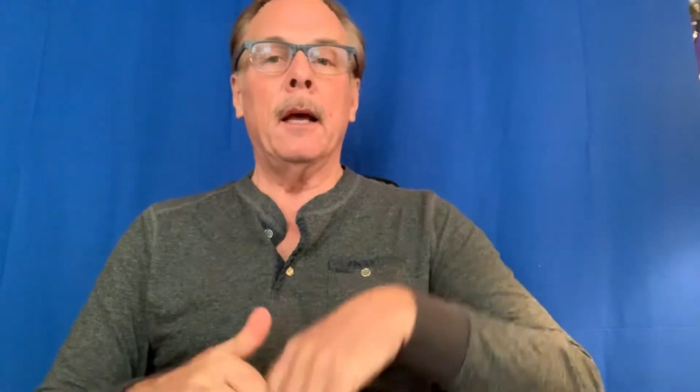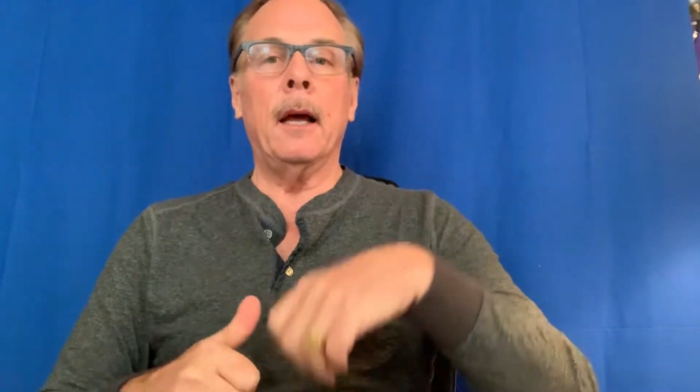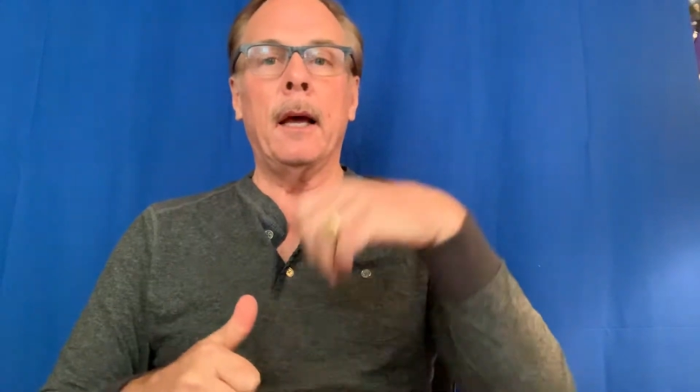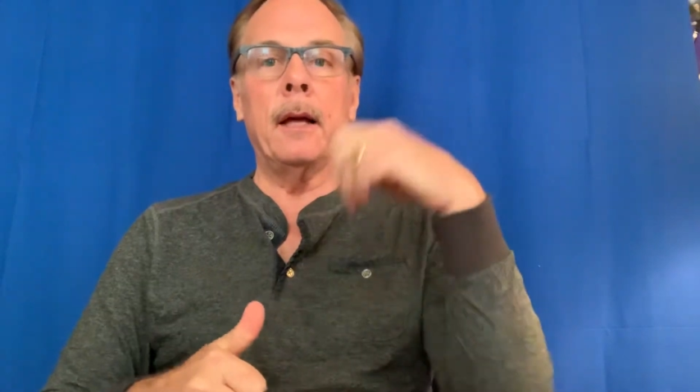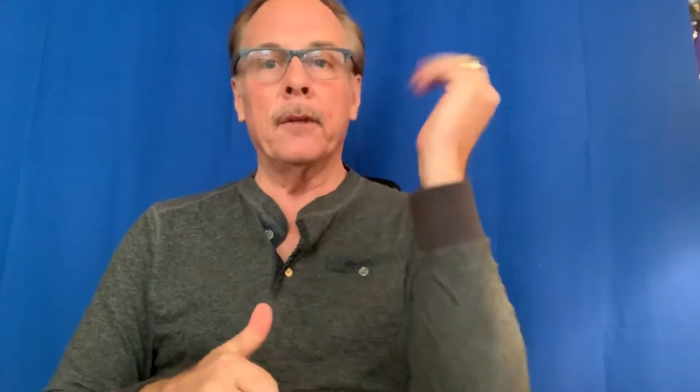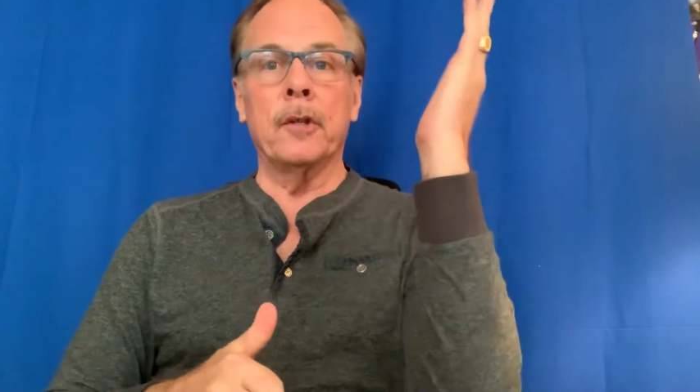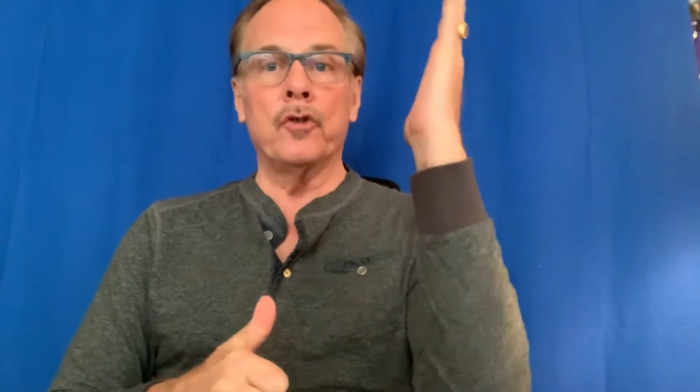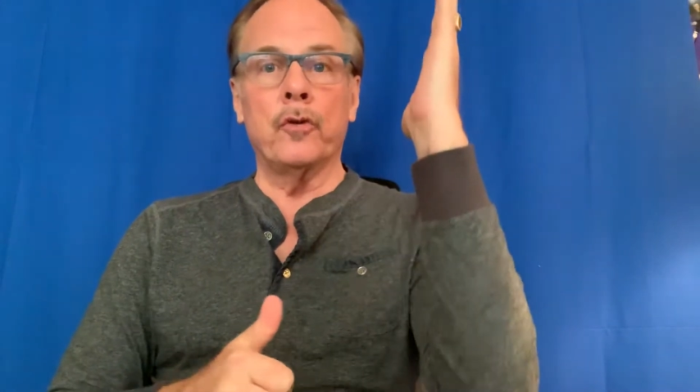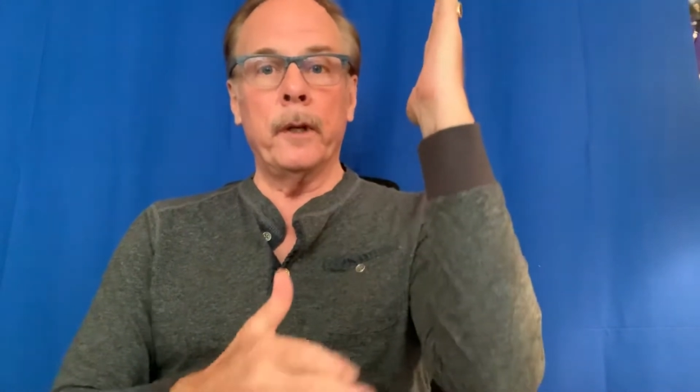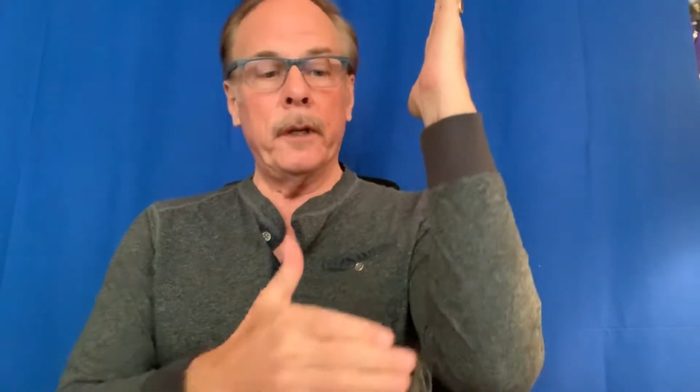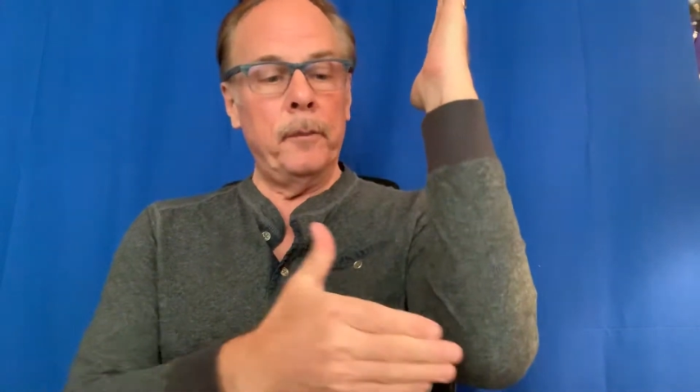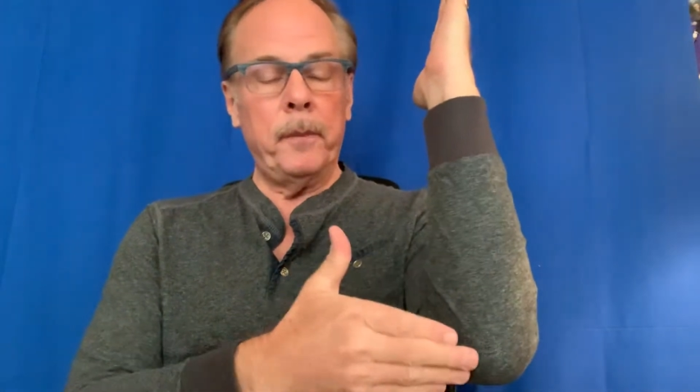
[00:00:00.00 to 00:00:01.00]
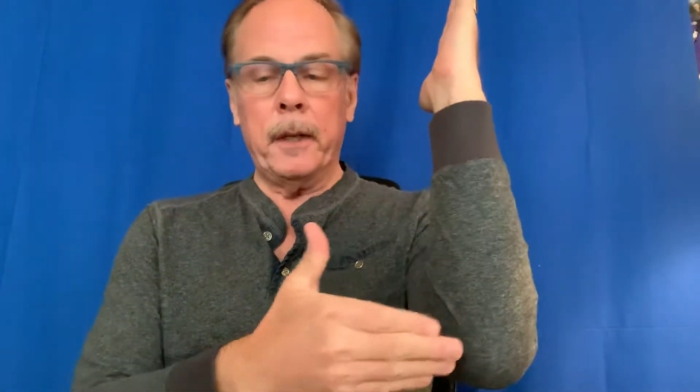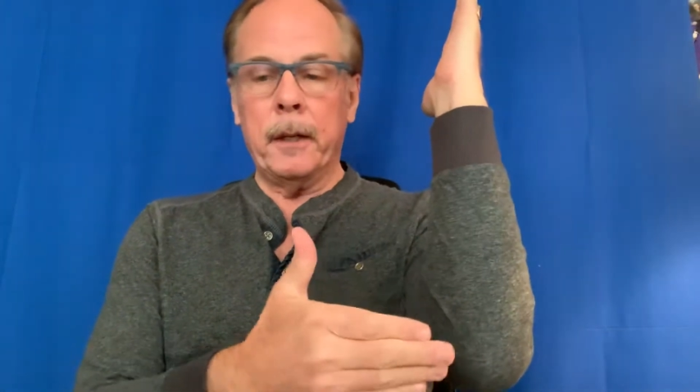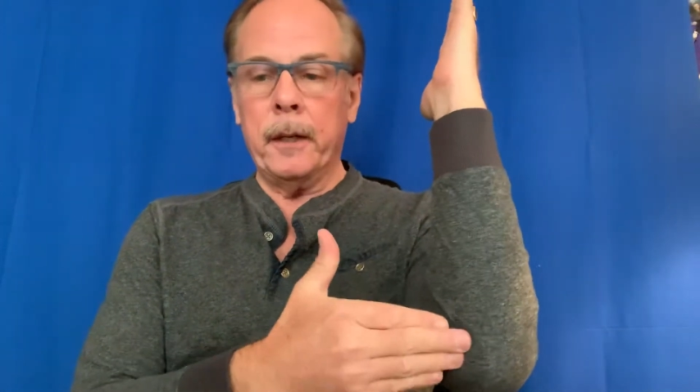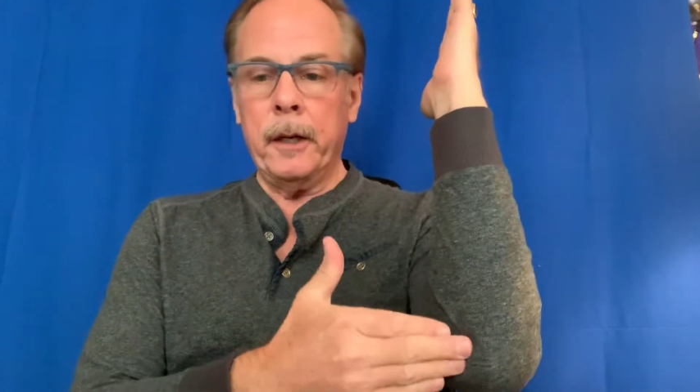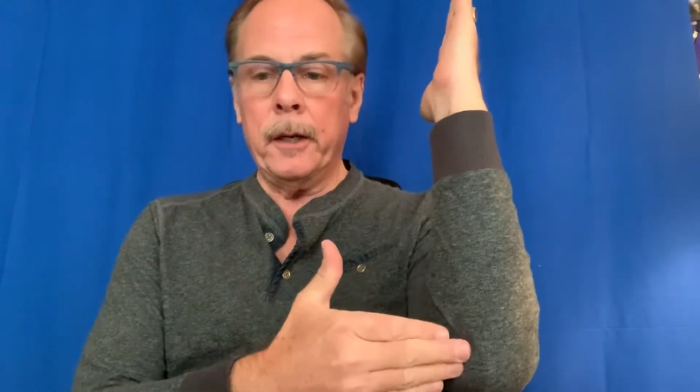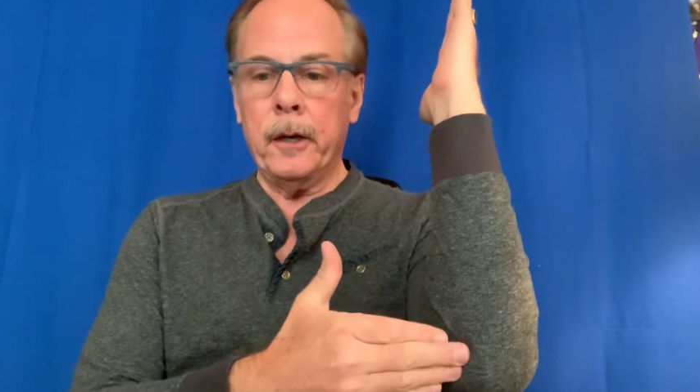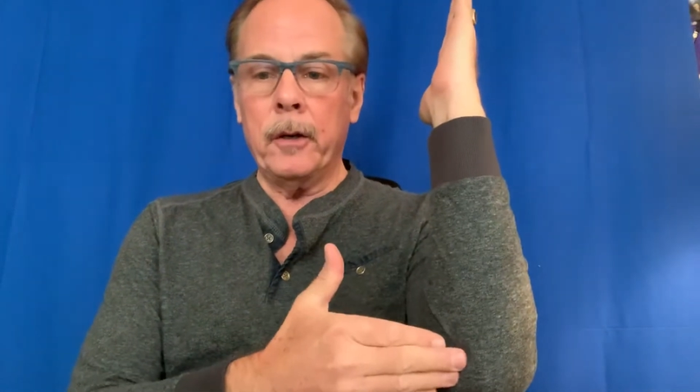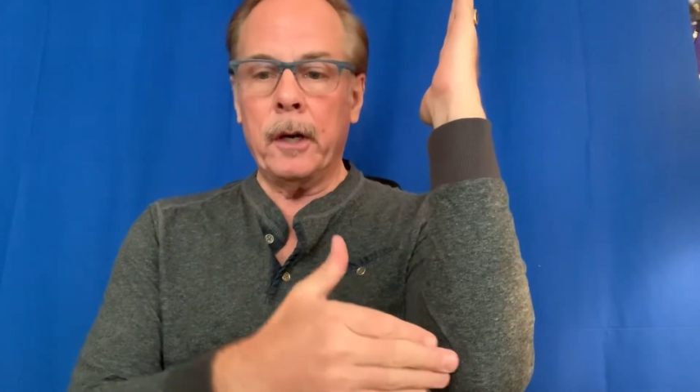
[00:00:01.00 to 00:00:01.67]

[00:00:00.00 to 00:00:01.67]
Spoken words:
and the tree being here.